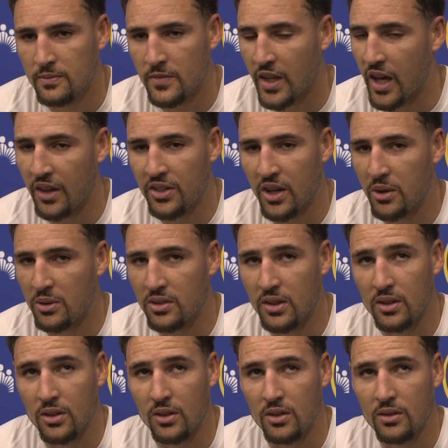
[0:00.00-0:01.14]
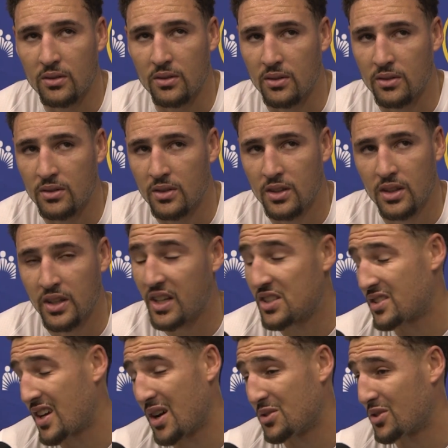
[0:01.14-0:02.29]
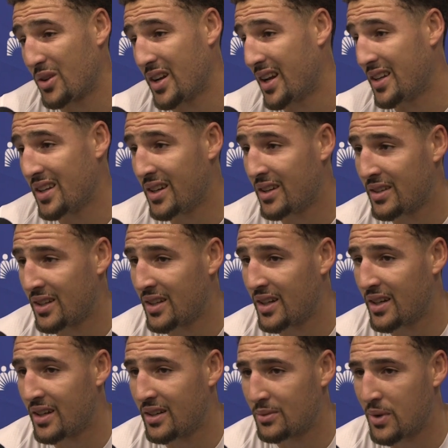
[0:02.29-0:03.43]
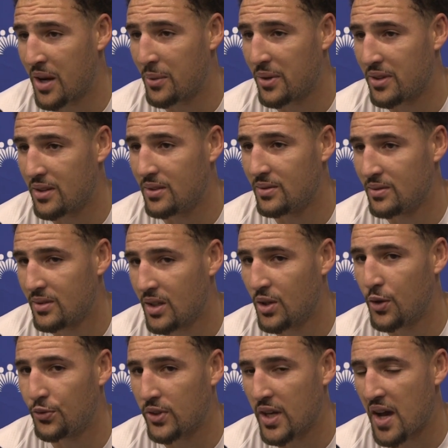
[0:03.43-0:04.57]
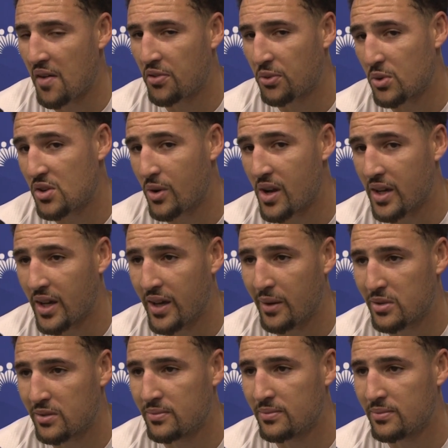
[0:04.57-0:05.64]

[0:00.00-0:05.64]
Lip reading: just thought it was a great idea and ran with it. And hopefully have three great games.